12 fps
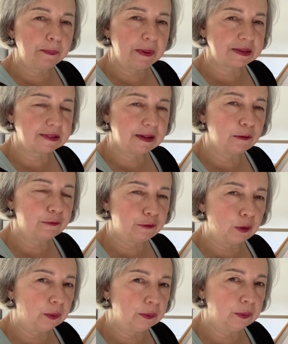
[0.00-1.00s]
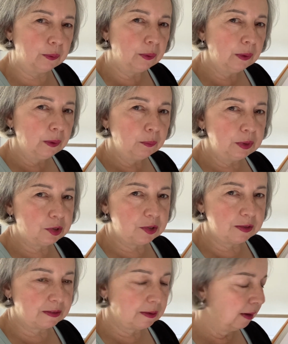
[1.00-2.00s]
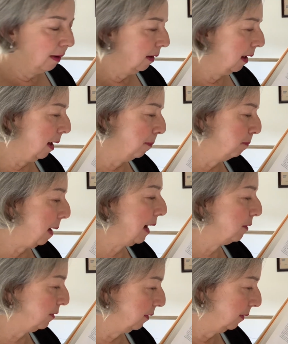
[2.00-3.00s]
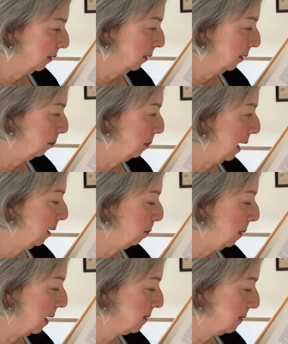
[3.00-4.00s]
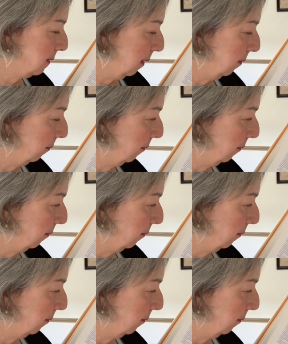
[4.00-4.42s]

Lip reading: pasta al forno, which is baked pasta.